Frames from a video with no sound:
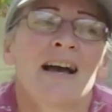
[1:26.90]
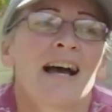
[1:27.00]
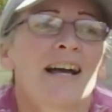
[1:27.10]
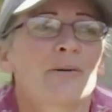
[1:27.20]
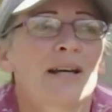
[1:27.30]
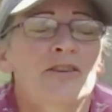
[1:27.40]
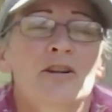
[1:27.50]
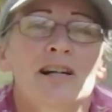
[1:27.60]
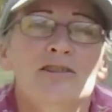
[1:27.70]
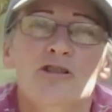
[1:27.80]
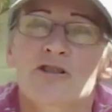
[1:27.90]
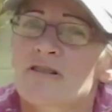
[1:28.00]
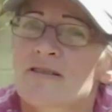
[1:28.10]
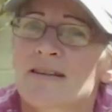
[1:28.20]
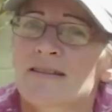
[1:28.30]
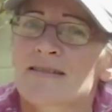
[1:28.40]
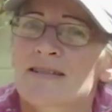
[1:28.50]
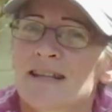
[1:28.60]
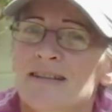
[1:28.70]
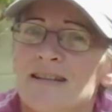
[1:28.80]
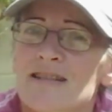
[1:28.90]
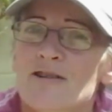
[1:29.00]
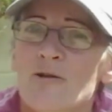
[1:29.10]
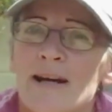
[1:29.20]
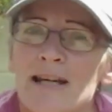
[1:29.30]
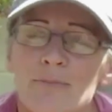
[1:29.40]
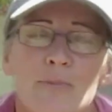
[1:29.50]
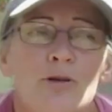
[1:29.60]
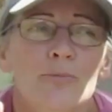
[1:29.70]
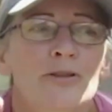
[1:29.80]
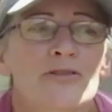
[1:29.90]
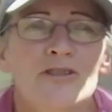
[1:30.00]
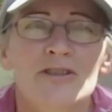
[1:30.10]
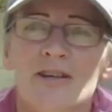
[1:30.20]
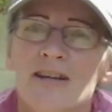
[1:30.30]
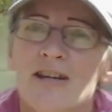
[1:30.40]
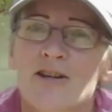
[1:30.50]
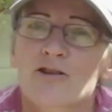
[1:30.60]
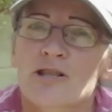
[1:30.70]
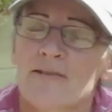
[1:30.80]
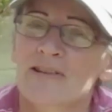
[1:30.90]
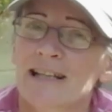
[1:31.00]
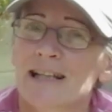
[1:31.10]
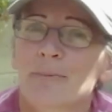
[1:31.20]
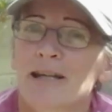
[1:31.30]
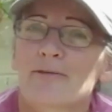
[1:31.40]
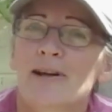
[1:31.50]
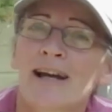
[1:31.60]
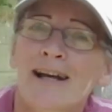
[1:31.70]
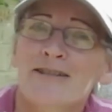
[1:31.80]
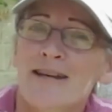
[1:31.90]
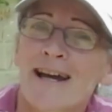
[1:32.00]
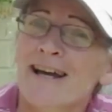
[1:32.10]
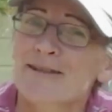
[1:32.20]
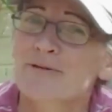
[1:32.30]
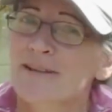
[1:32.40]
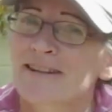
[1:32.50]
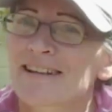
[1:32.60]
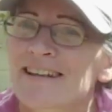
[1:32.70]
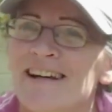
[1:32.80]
anyway, I thought I'll just take this quiet moment to just have a little bit of a heart-to-heart with you.